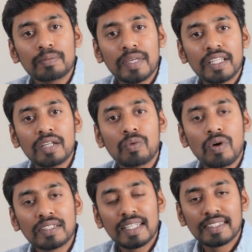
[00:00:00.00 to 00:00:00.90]
method
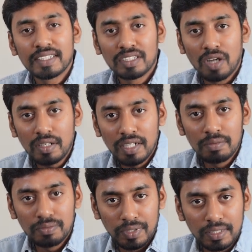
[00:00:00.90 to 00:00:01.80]
works as a
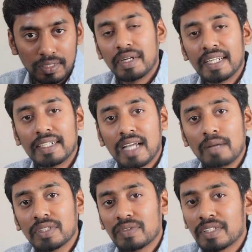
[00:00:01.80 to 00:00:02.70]
short-term fix, but it
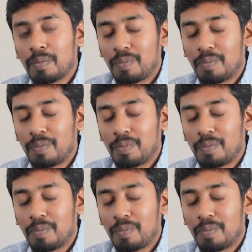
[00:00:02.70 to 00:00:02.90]
comes with a